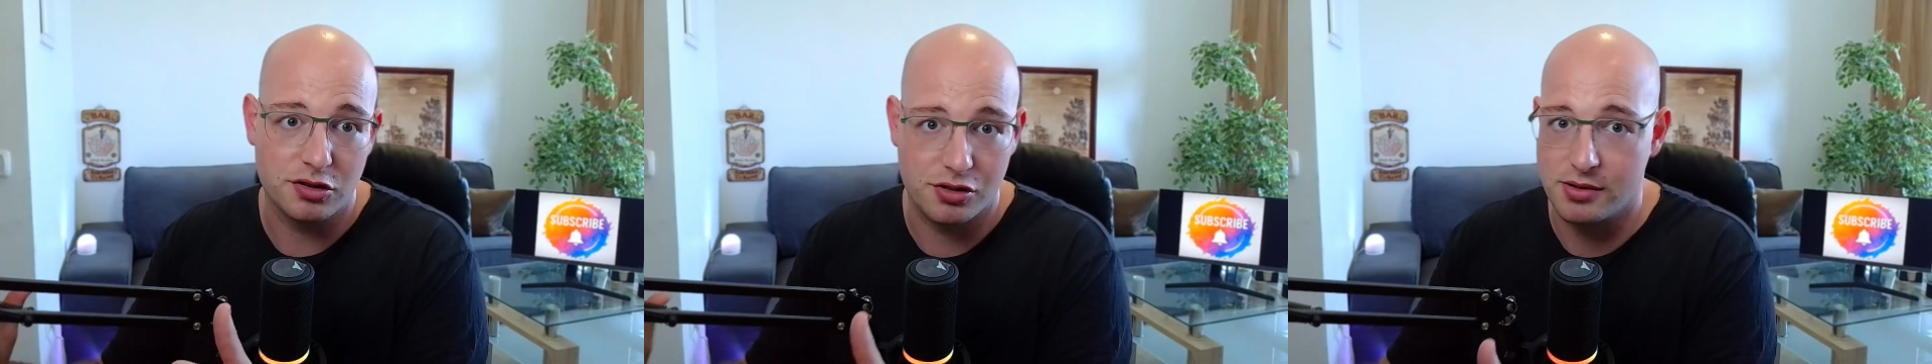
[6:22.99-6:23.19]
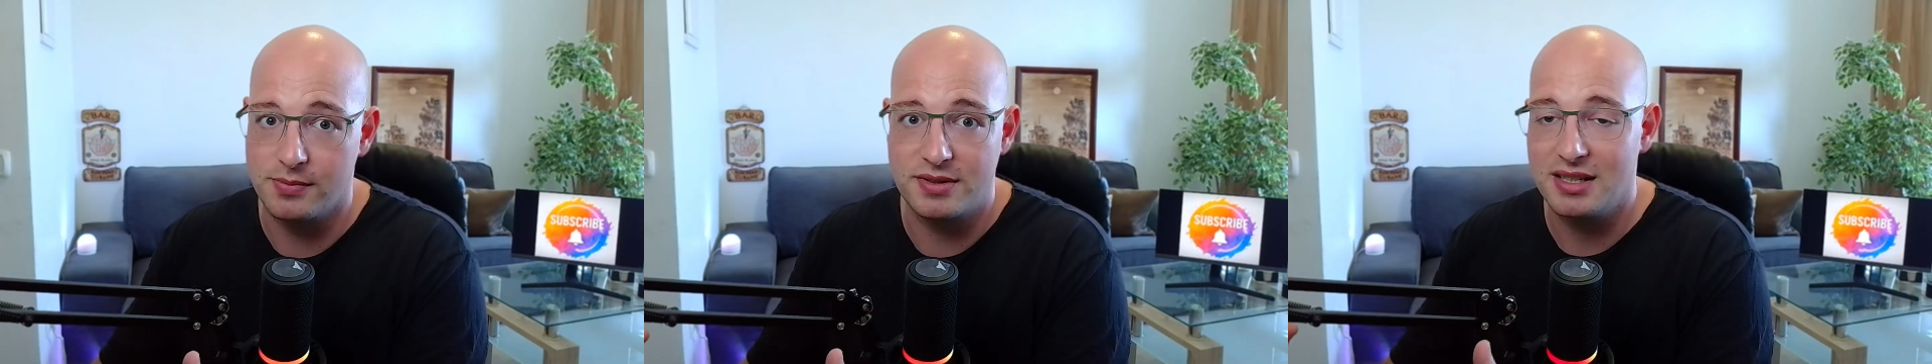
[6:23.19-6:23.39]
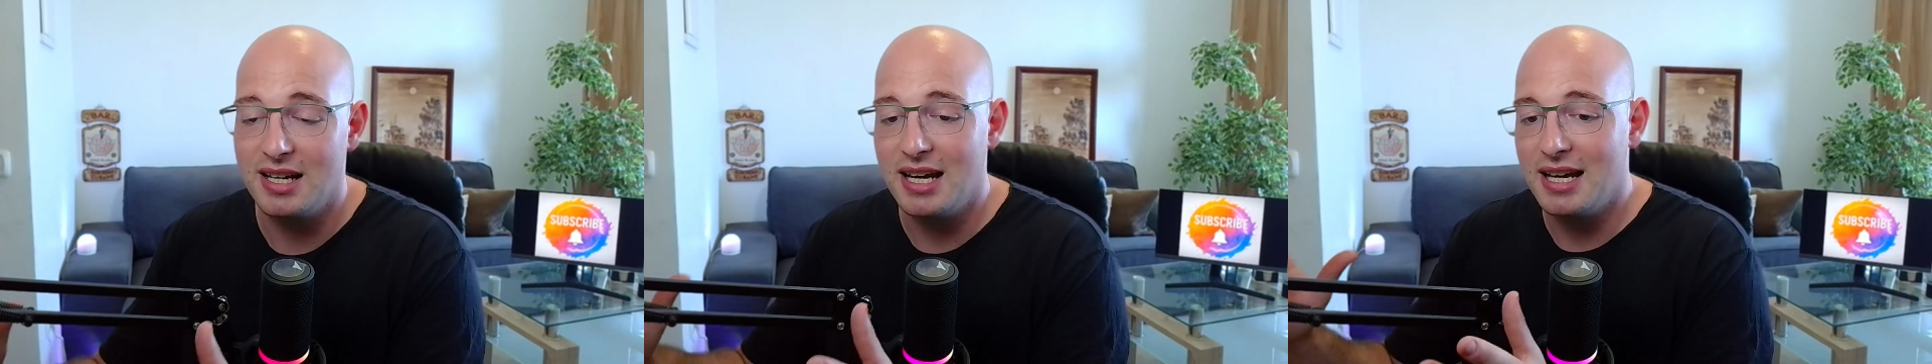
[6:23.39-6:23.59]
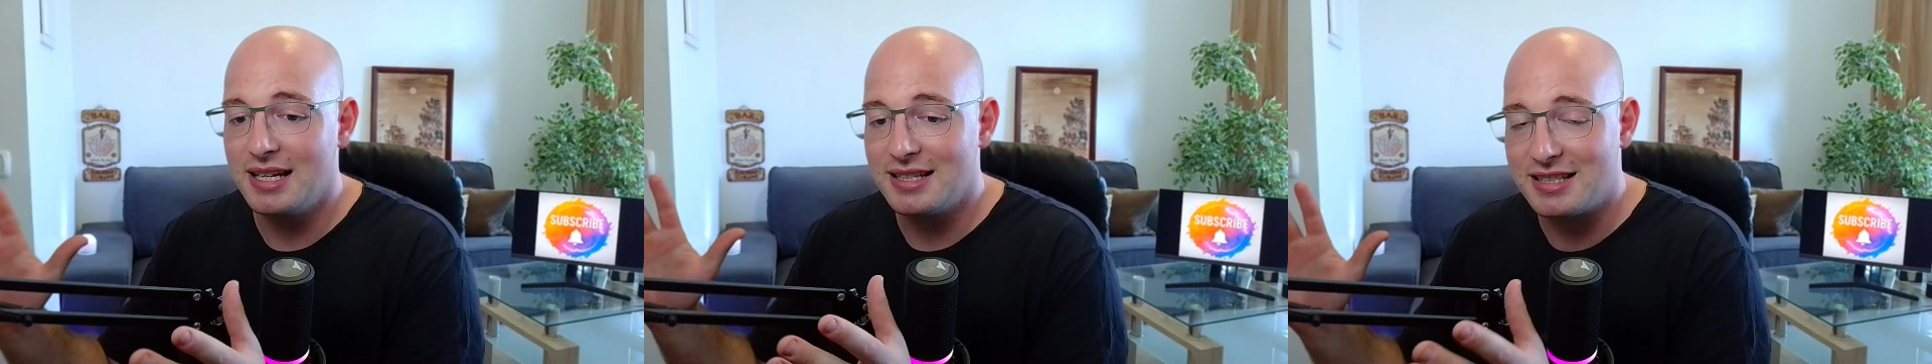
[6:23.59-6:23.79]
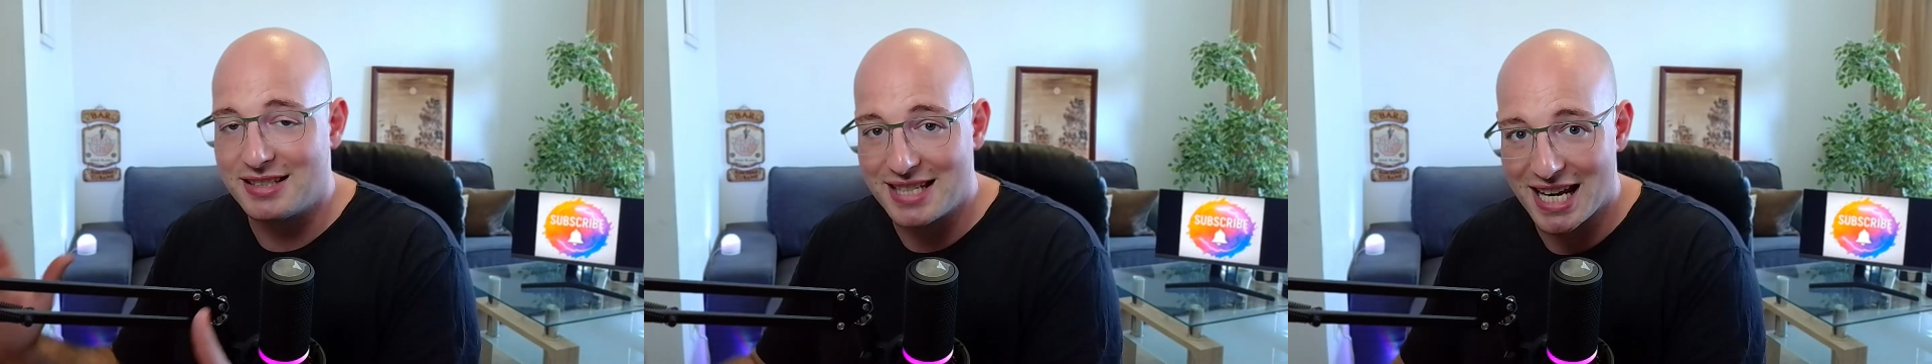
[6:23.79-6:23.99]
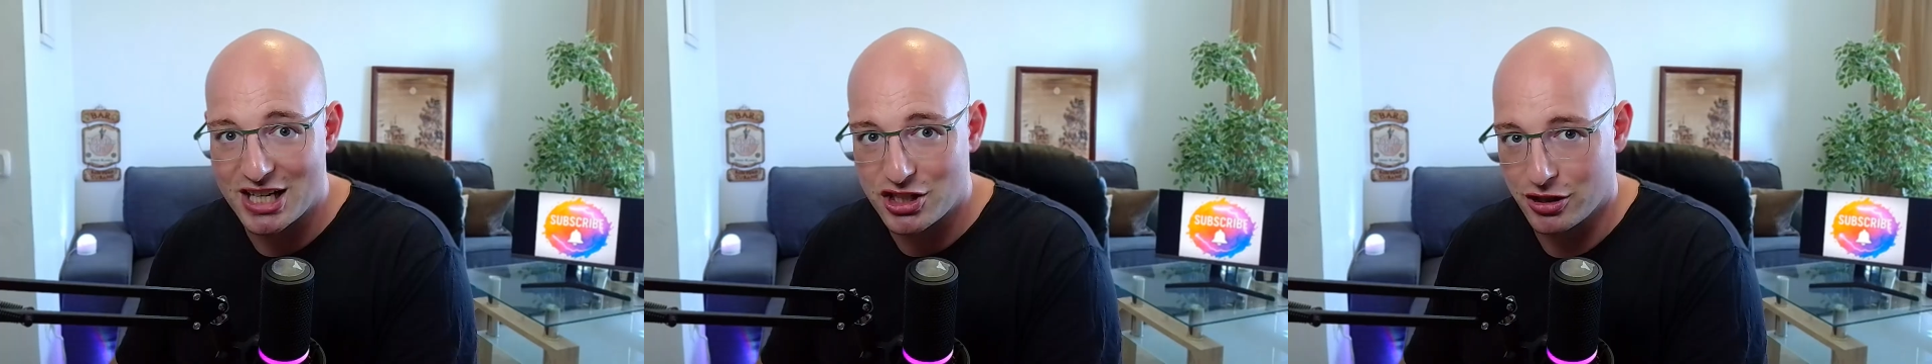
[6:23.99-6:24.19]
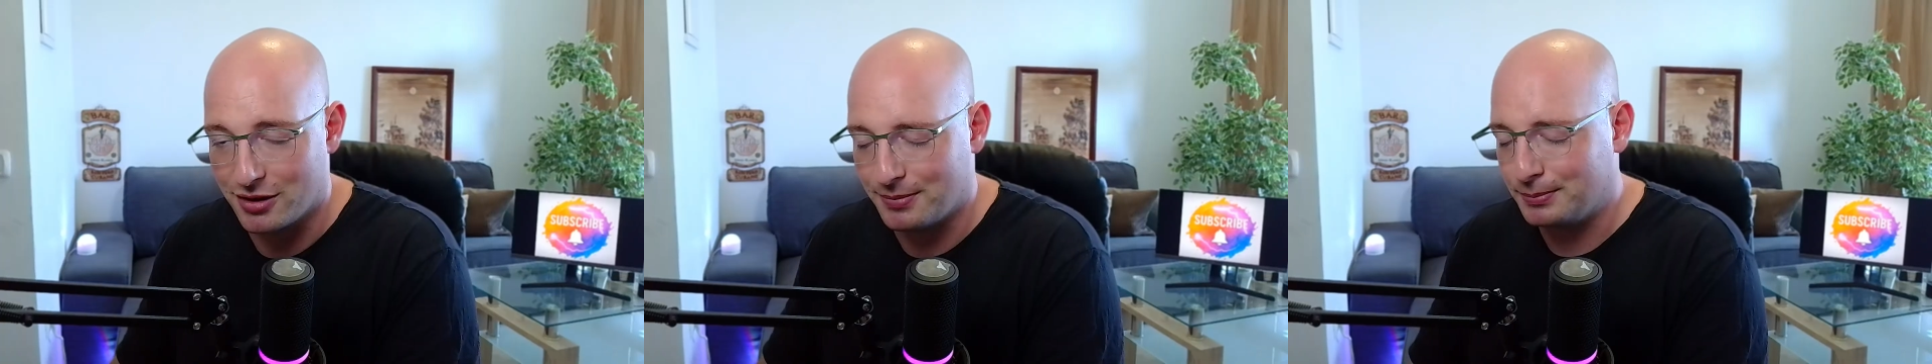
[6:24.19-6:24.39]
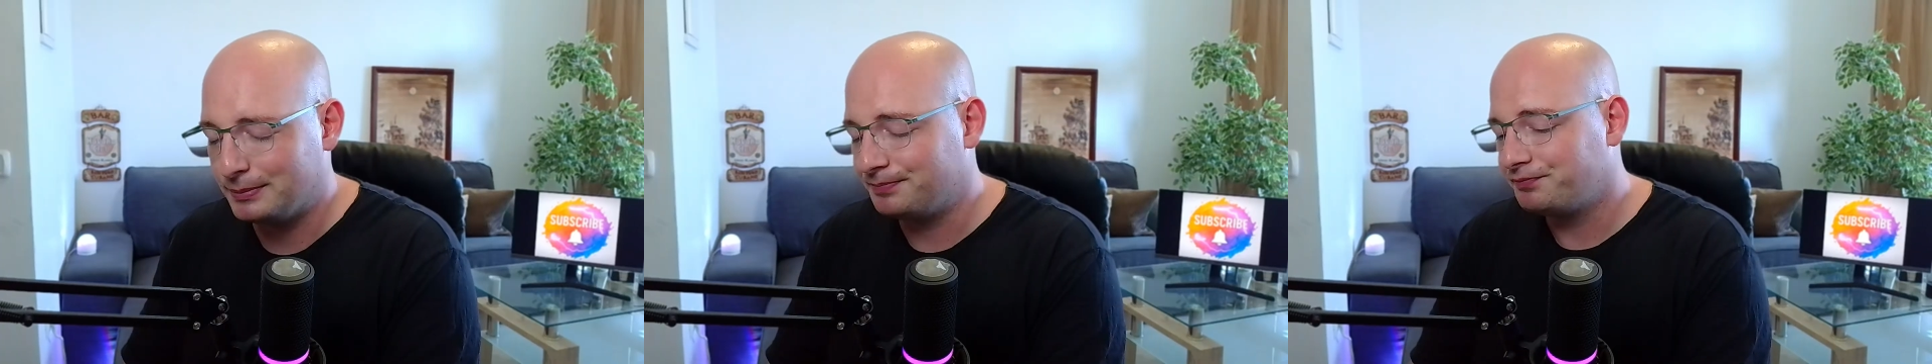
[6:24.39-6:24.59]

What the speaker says: terms section.